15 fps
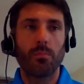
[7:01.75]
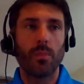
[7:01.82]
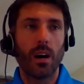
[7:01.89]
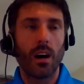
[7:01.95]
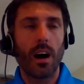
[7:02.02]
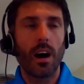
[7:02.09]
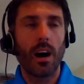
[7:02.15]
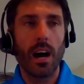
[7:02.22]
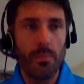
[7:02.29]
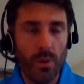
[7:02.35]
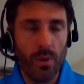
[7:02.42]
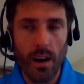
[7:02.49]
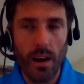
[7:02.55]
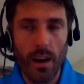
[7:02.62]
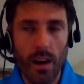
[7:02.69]
High
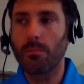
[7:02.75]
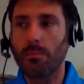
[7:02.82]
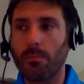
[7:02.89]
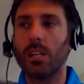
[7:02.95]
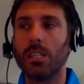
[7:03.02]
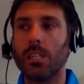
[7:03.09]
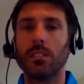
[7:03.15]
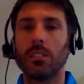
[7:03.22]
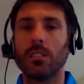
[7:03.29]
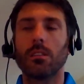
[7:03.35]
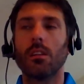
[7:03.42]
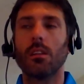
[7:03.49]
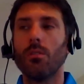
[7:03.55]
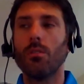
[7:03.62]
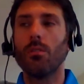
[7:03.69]
profit margins,
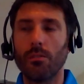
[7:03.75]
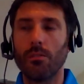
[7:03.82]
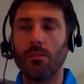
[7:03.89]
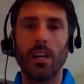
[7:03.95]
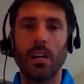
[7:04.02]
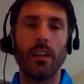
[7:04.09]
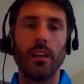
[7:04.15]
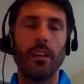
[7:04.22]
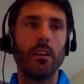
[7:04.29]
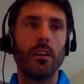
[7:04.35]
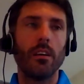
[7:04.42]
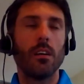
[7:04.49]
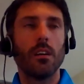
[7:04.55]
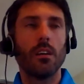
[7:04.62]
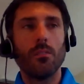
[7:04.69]
low overhead,
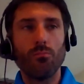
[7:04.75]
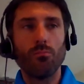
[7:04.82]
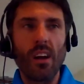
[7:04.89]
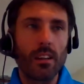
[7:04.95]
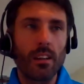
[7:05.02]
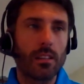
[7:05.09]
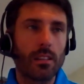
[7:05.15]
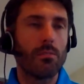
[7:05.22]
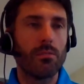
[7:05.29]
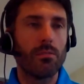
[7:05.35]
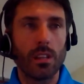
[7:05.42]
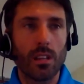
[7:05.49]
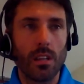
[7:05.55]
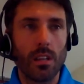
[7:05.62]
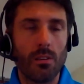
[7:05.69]

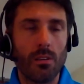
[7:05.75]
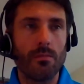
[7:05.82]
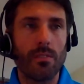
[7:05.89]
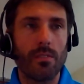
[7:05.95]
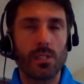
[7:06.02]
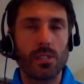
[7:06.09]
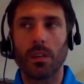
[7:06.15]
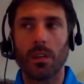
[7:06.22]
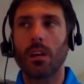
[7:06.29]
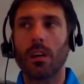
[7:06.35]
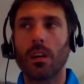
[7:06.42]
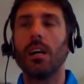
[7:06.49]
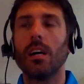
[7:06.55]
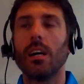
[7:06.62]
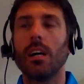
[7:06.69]
relatively low investment
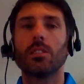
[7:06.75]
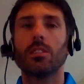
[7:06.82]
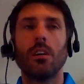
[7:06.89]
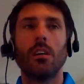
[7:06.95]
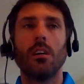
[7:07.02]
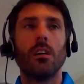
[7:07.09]
cost,